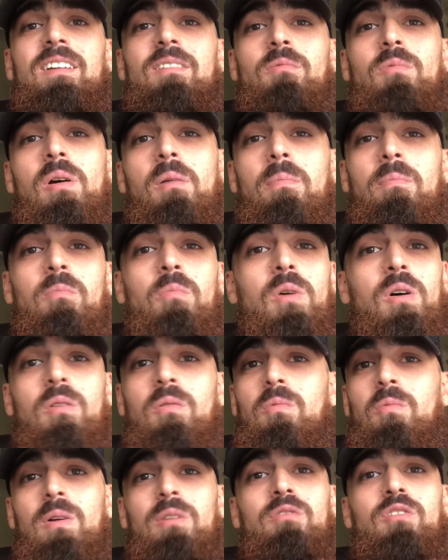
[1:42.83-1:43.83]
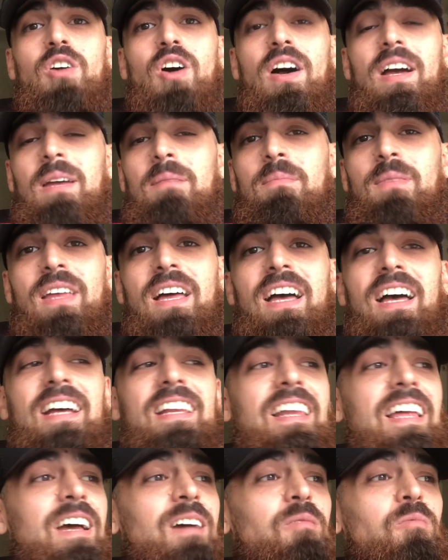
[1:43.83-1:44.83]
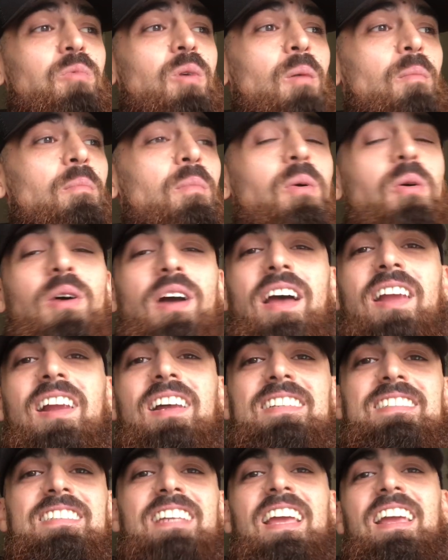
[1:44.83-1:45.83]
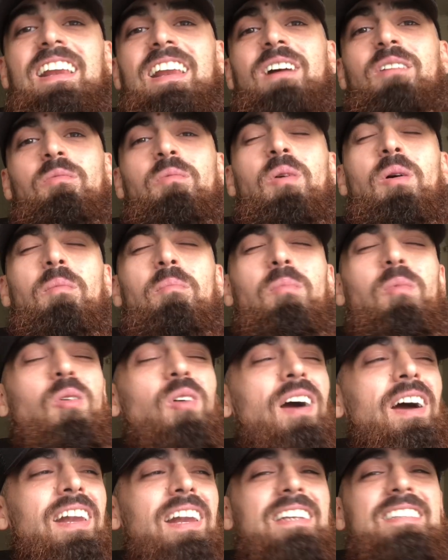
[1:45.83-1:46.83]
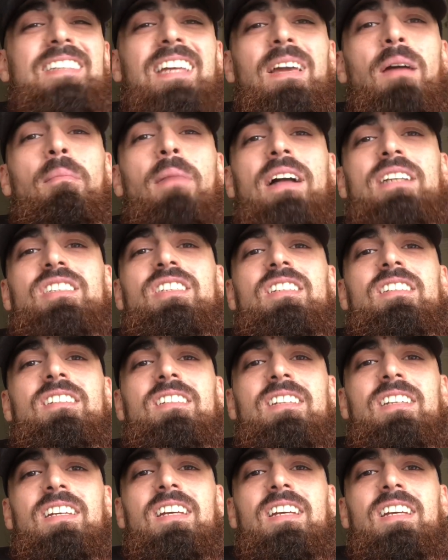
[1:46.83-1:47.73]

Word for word: We've got him there. Like, what more can I say? Like, what more can I say? Imagine.